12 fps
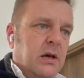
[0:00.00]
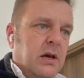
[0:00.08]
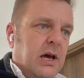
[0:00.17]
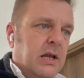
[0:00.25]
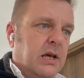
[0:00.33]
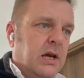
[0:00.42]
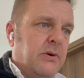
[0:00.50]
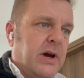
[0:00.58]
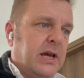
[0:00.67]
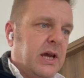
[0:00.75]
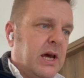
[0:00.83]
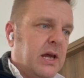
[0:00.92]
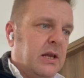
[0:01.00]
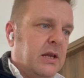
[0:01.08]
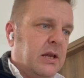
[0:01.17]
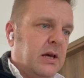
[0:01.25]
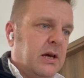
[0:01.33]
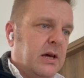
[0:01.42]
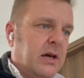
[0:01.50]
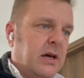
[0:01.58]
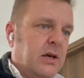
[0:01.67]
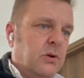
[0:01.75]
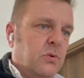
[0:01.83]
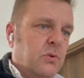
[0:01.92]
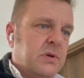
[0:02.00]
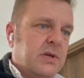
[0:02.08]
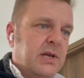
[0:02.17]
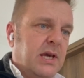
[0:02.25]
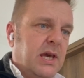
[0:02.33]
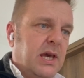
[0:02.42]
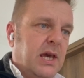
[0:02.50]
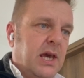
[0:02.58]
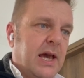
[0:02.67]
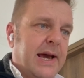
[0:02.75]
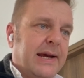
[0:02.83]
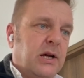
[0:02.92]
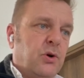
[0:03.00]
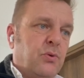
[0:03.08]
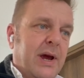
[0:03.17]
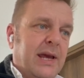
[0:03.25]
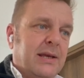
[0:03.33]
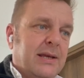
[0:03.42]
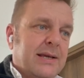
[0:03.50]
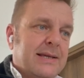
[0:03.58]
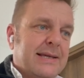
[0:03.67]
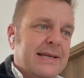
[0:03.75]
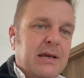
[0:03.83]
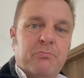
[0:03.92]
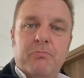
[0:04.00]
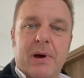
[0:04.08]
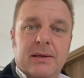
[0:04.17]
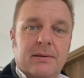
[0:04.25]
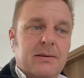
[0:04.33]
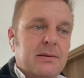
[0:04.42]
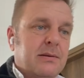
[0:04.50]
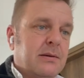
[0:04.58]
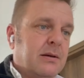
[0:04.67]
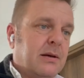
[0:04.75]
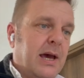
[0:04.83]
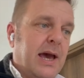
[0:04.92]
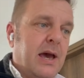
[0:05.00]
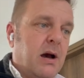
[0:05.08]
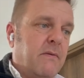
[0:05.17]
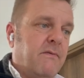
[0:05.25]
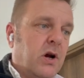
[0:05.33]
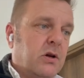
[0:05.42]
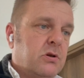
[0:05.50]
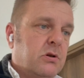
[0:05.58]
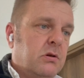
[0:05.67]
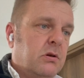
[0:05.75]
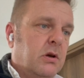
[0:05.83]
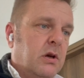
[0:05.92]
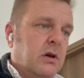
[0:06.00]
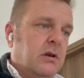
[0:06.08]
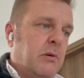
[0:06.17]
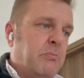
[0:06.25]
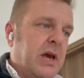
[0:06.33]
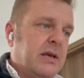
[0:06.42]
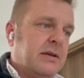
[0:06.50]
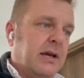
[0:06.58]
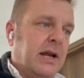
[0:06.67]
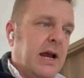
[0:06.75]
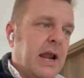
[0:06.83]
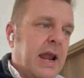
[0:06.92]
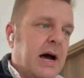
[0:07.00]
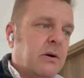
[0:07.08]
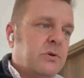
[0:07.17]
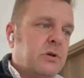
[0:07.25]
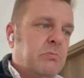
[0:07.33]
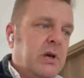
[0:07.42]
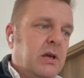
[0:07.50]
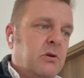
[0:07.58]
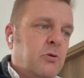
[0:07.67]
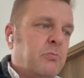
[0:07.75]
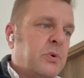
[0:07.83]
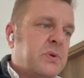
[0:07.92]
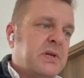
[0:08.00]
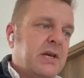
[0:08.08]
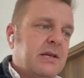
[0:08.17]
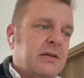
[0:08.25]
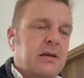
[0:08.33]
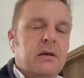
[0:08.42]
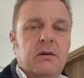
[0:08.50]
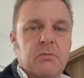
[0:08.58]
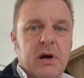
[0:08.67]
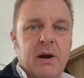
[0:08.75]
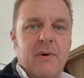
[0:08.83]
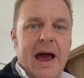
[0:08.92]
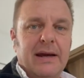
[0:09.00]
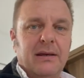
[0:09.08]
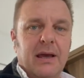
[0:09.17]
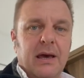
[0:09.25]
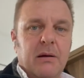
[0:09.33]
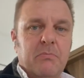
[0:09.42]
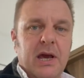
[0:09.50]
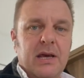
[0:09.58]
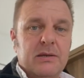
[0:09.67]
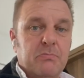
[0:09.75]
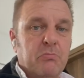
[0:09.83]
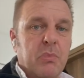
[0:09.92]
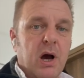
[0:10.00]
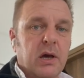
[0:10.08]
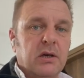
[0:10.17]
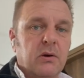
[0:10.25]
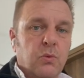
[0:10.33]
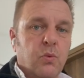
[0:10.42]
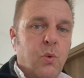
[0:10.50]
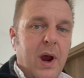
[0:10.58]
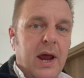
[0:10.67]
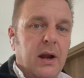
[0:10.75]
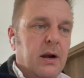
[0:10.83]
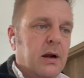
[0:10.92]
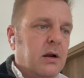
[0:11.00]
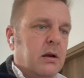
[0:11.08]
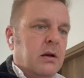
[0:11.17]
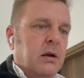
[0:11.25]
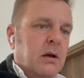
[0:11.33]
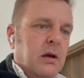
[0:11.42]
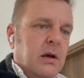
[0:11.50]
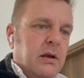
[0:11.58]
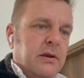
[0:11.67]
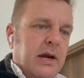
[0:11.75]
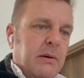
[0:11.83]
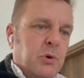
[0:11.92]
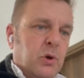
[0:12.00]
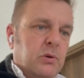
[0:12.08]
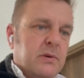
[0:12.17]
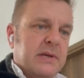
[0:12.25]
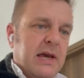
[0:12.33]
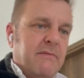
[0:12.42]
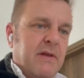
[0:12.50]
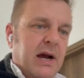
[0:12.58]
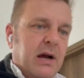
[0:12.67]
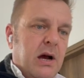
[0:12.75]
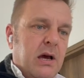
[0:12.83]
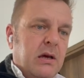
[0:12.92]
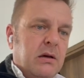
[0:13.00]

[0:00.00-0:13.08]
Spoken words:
And here I can use the Create Snippets AI function that basically allows me to persist into my RAG database by will. Then I'm going to save that guy,